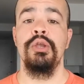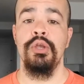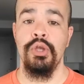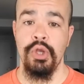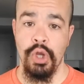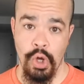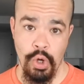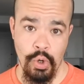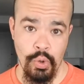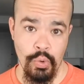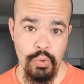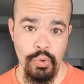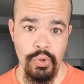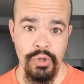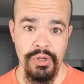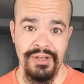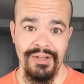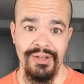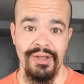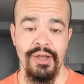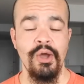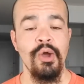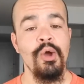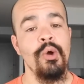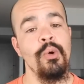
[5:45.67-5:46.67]
No,
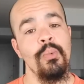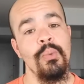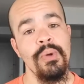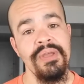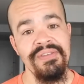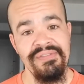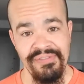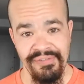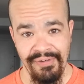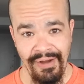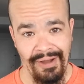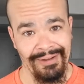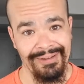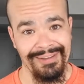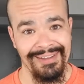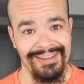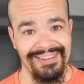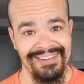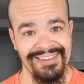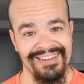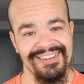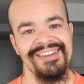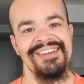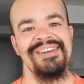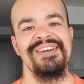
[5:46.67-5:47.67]
we
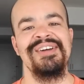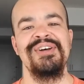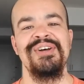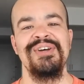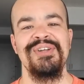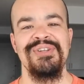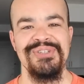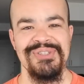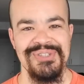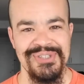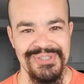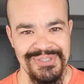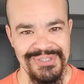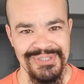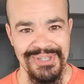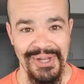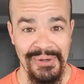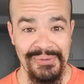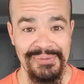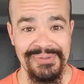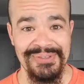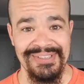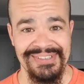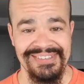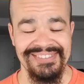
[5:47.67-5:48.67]
fucking
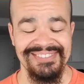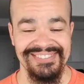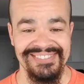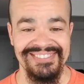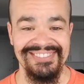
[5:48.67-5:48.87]
don't.